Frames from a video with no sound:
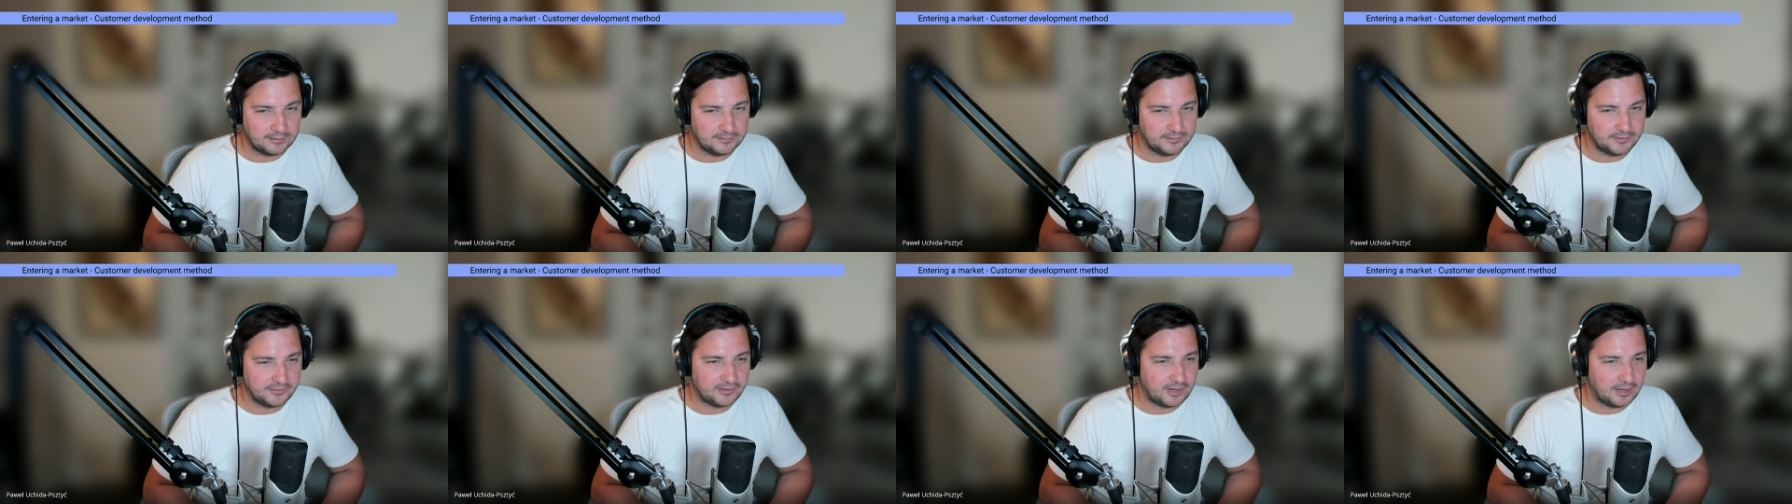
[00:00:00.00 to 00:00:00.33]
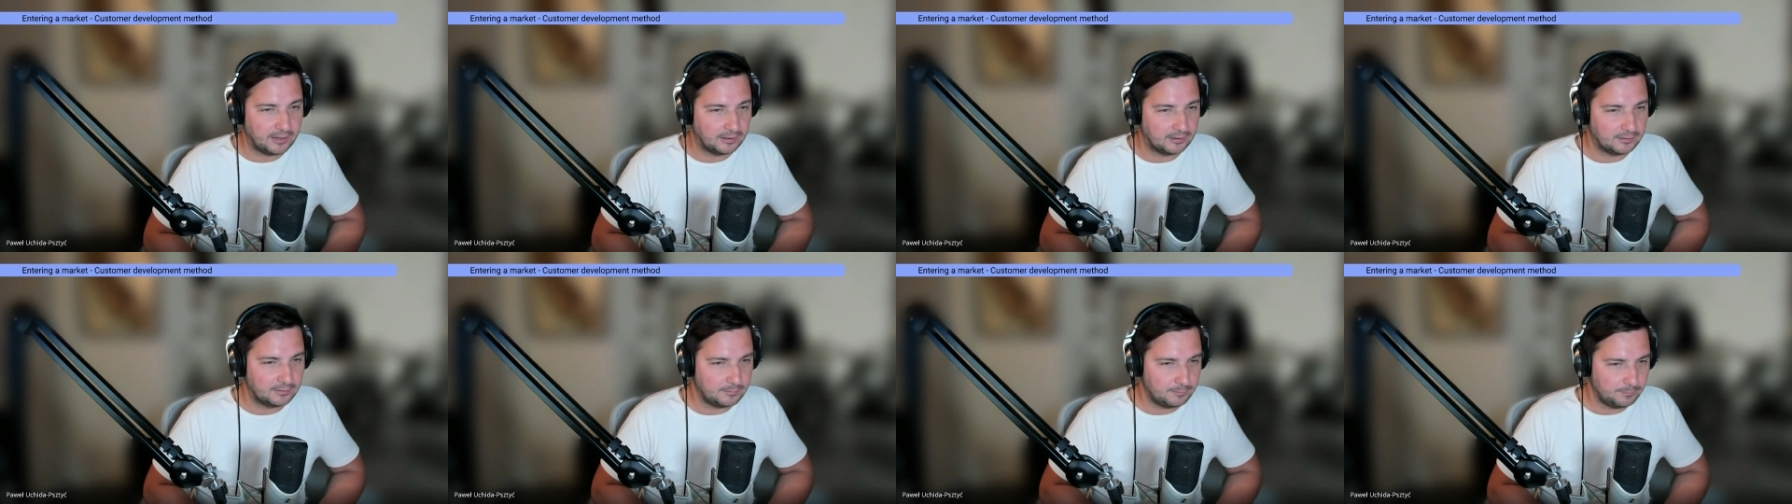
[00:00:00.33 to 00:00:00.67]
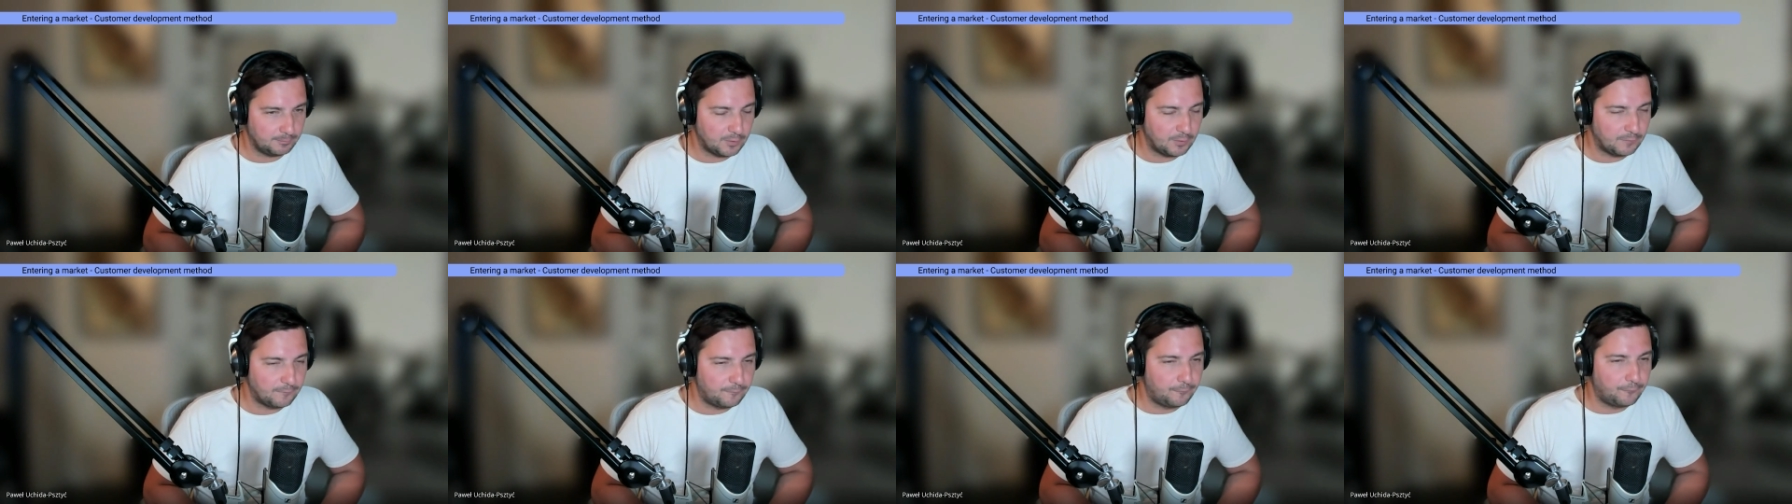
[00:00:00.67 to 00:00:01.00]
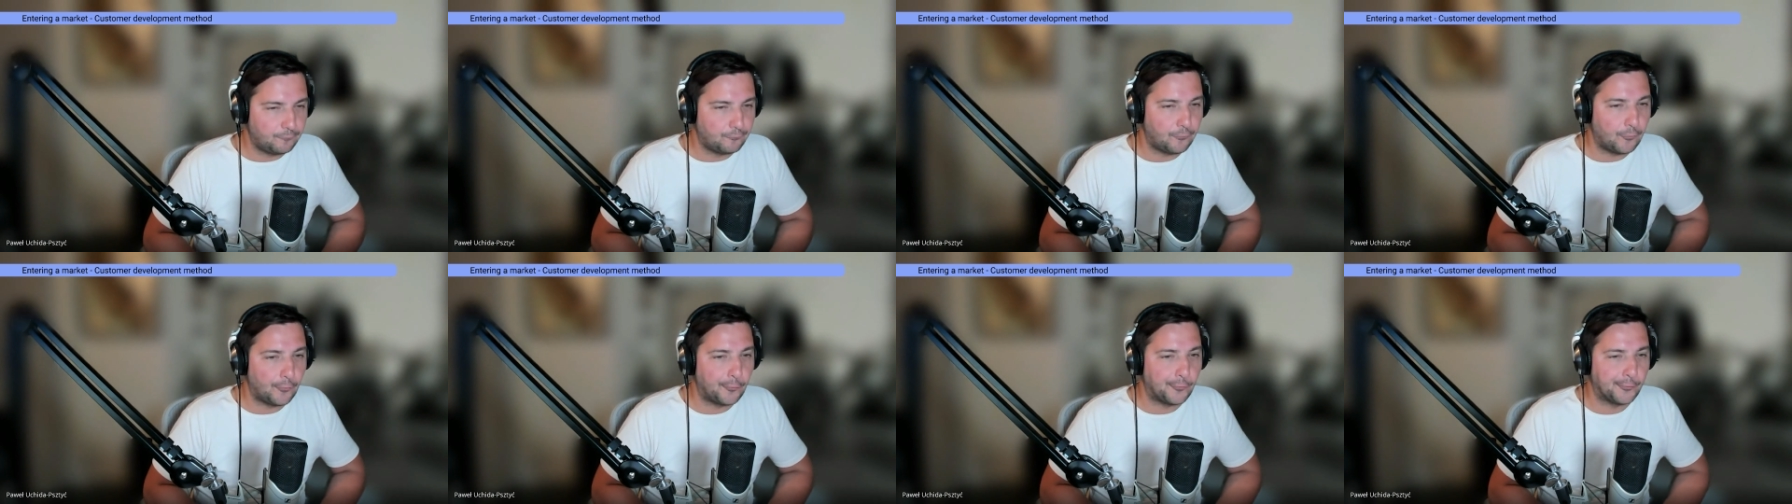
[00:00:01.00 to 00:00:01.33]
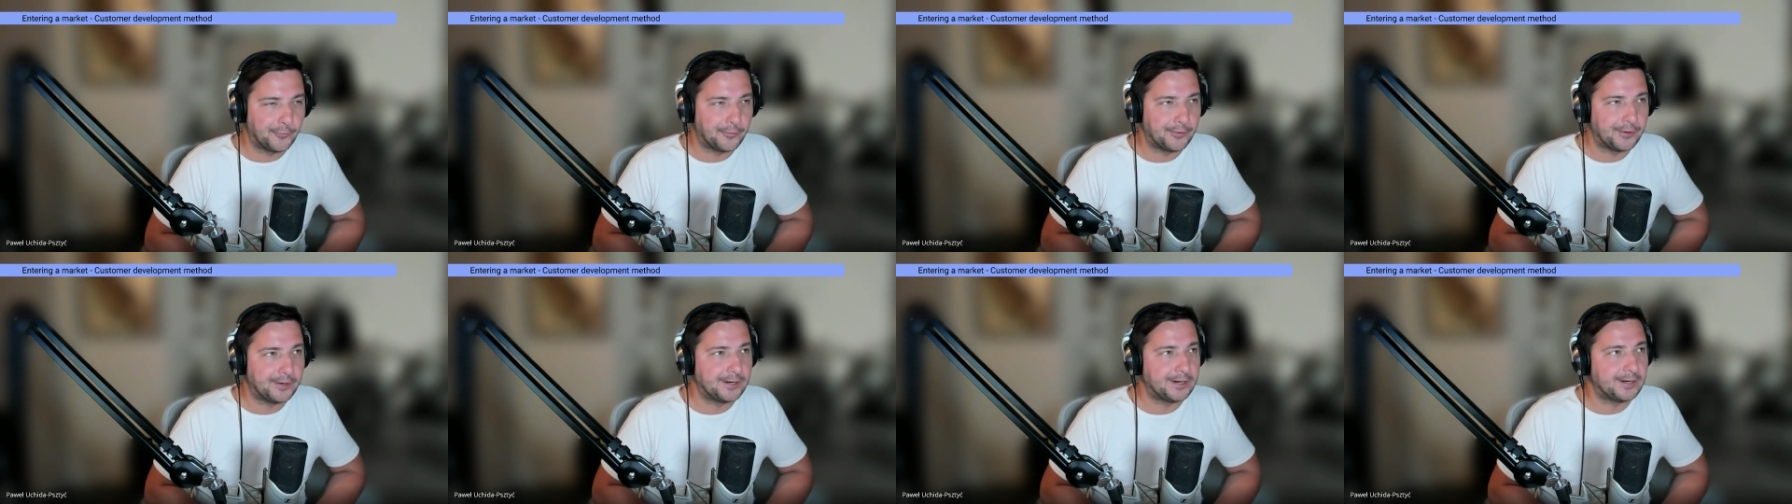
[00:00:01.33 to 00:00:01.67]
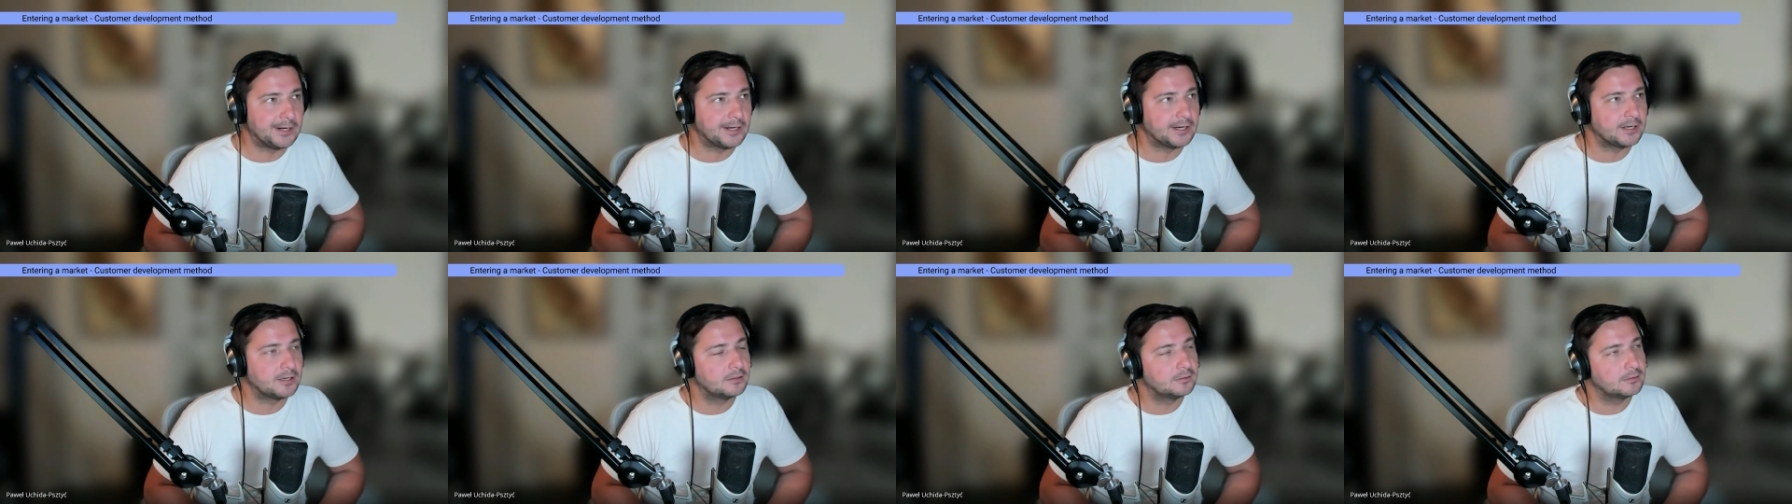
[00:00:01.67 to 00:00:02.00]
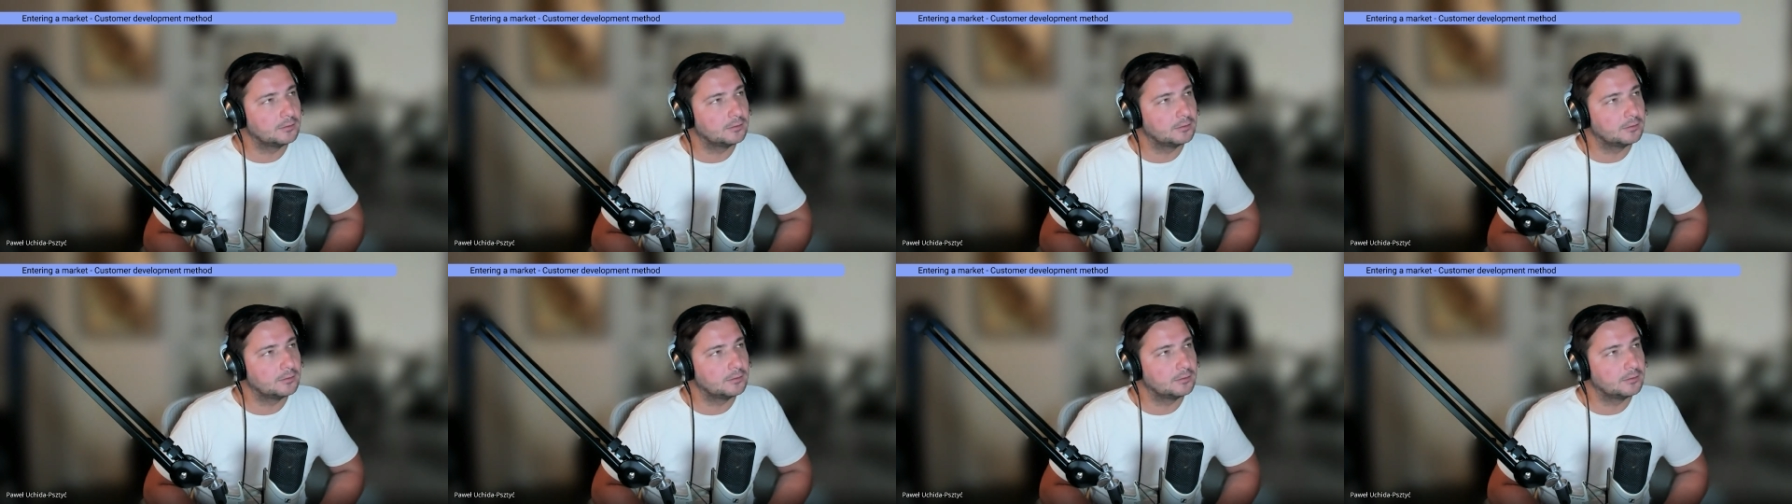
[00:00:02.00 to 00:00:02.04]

It's like 4